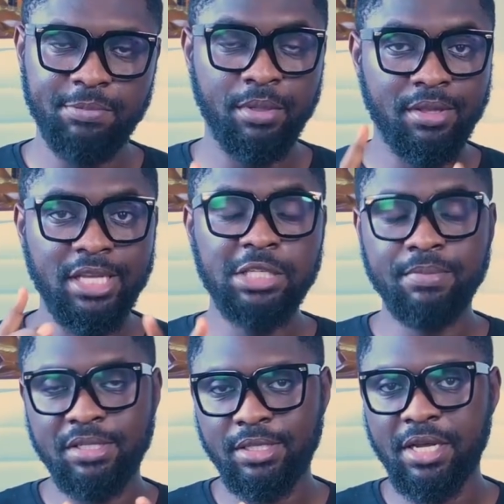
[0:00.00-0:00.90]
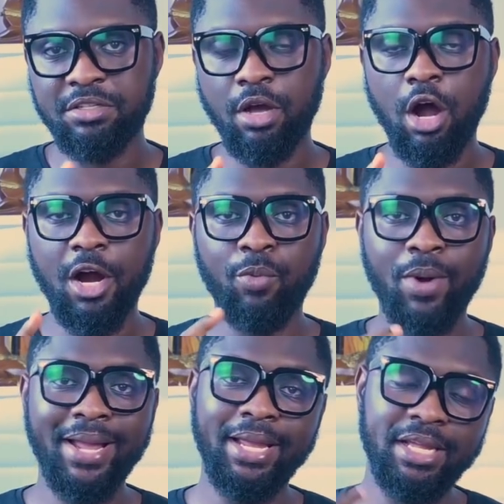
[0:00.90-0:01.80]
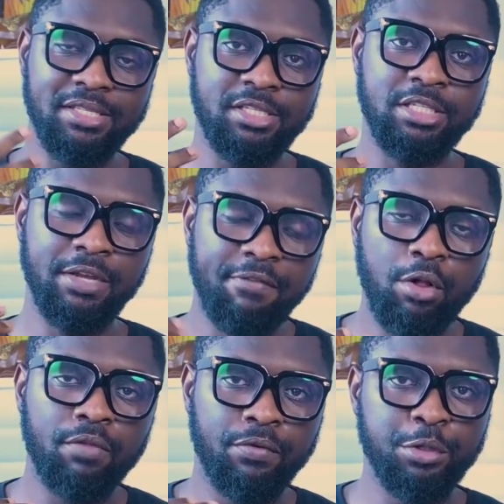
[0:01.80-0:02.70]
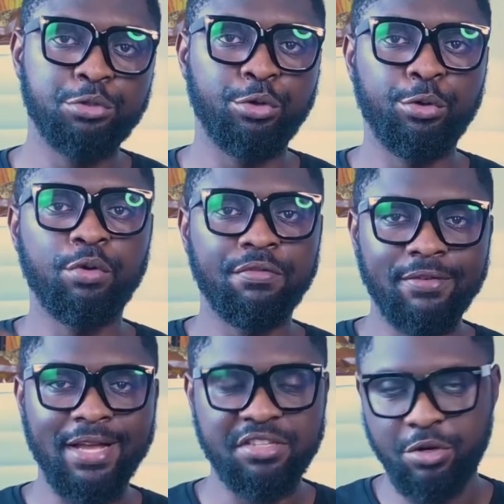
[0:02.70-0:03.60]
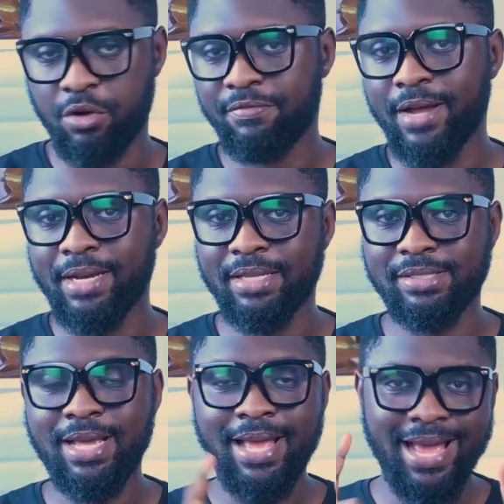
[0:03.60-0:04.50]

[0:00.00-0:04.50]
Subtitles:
but these mistakes are why it's difficult for you to grow fast in your finance.